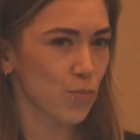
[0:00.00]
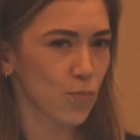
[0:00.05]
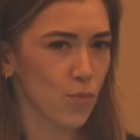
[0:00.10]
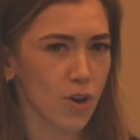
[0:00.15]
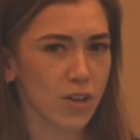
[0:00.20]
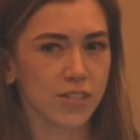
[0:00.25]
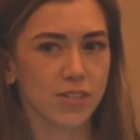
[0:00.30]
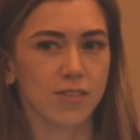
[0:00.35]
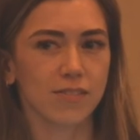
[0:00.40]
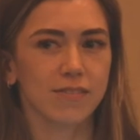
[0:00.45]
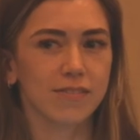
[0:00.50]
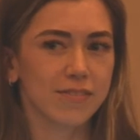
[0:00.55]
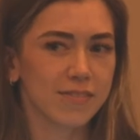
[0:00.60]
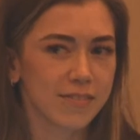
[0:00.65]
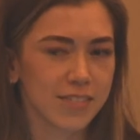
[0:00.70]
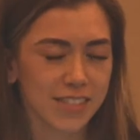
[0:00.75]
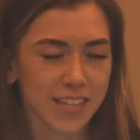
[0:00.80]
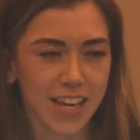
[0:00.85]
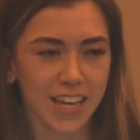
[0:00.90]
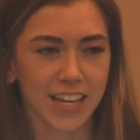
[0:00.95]
will also
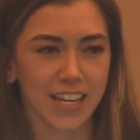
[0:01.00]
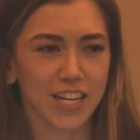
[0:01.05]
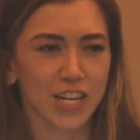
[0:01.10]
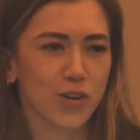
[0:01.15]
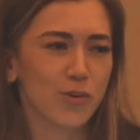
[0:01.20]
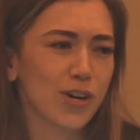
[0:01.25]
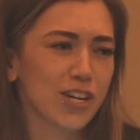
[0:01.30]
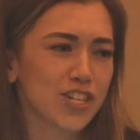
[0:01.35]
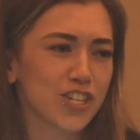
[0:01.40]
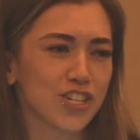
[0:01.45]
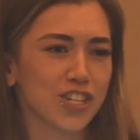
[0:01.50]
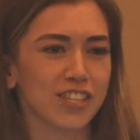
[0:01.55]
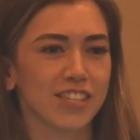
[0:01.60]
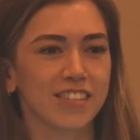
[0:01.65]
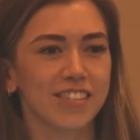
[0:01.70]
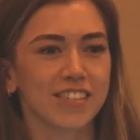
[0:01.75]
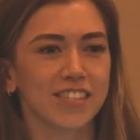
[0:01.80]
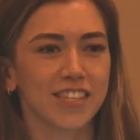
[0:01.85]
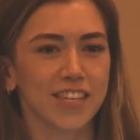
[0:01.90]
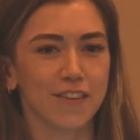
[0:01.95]
take any questions
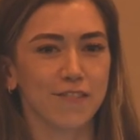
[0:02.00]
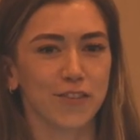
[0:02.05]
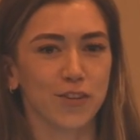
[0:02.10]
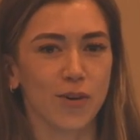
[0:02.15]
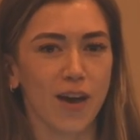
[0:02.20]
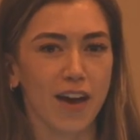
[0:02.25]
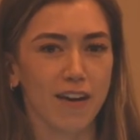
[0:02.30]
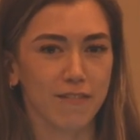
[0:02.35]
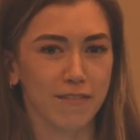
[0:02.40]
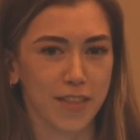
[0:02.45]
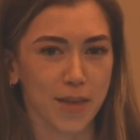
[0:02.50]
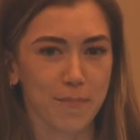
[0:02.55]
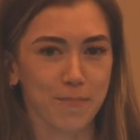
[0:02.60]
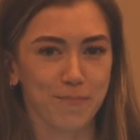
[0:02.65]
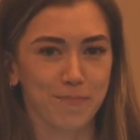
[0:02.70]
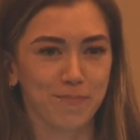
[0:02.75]
if you have them.